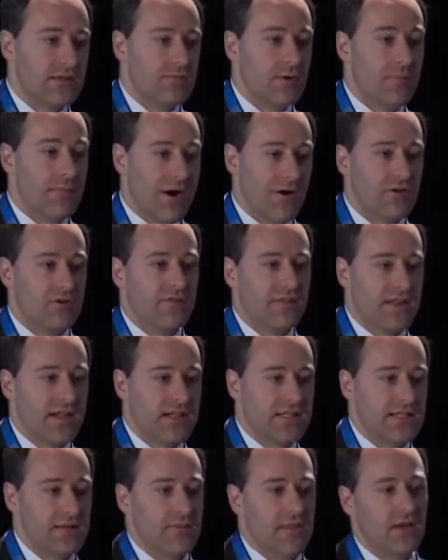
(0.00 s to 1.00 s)
amount of
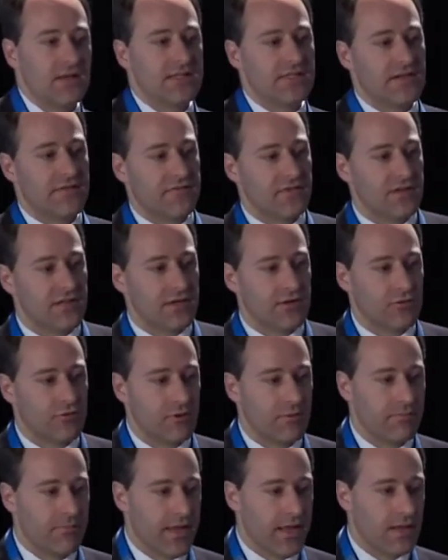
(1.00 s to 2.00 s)
calcium than a
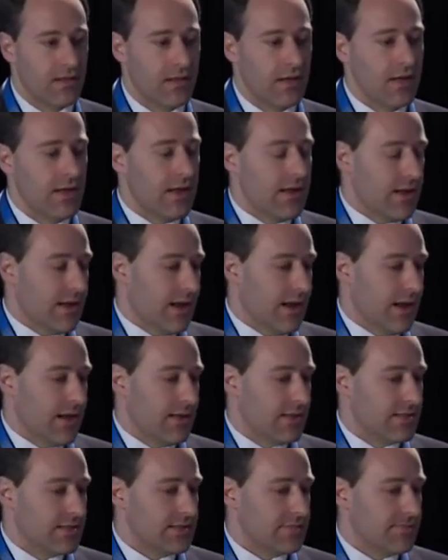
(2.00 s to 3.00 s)
70-year-old male.
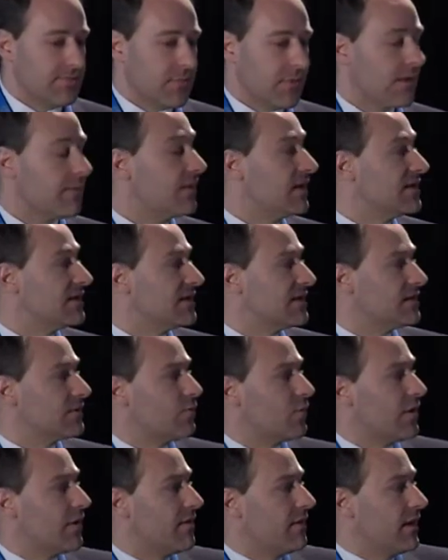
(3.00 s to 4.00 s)
And this
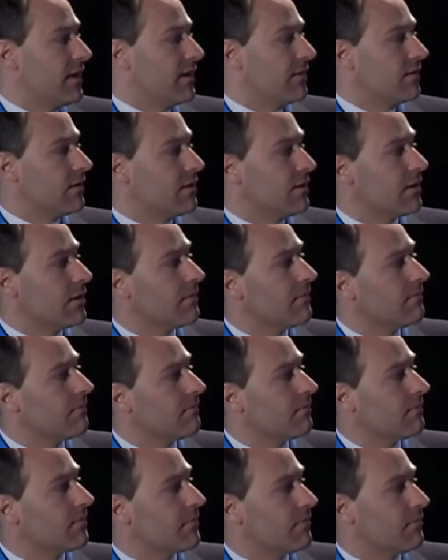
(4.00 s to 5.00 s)
is where the
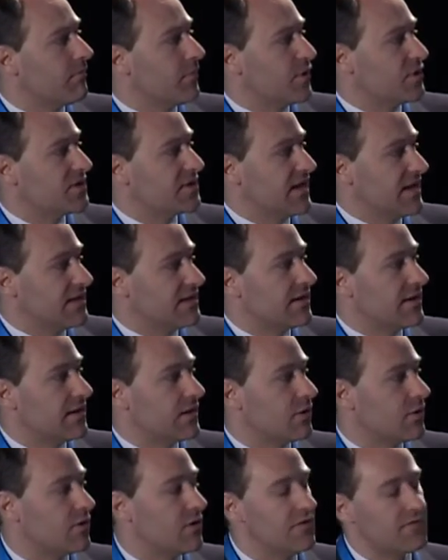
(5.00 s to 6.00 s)

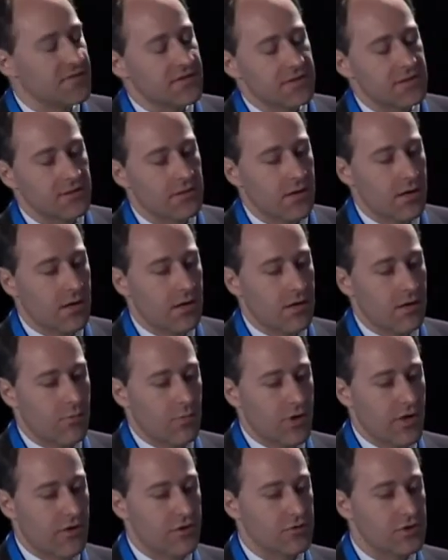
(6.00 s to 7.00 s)
percentile curves
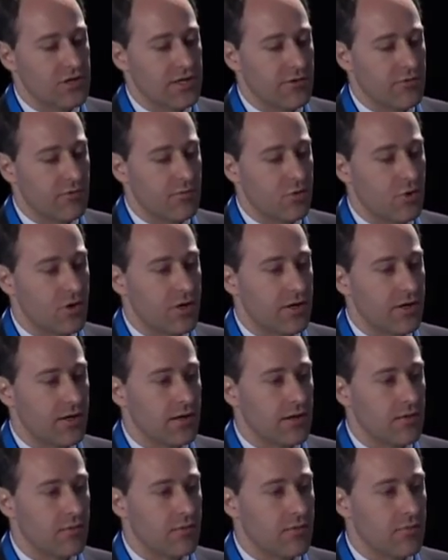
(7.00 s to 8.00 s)
we are usually reporting
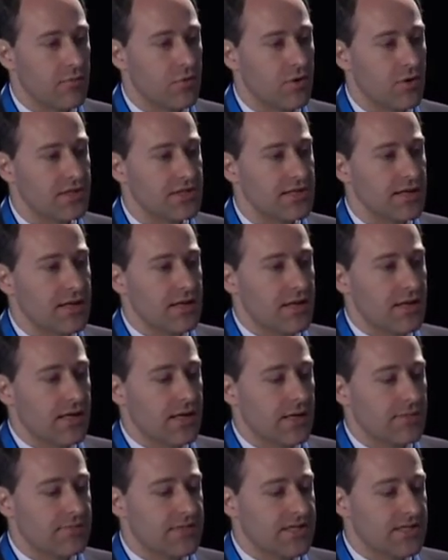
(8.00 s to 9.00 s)
in our reports
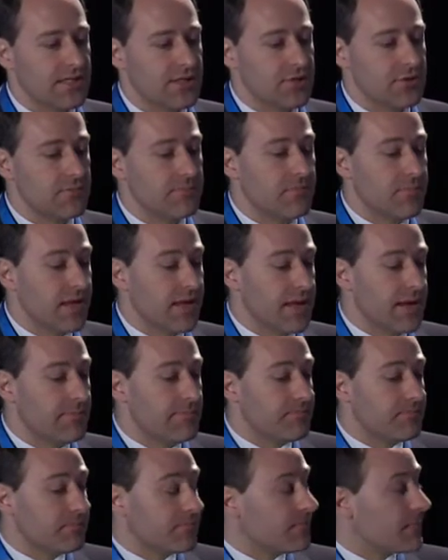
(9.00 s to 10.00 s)
comes into
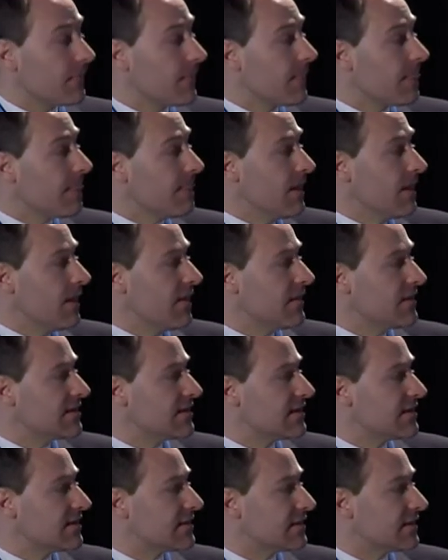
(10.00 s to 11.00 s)
play. And
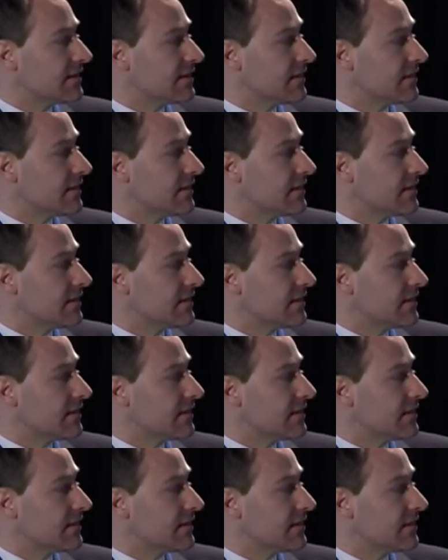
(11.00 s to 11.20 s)
this is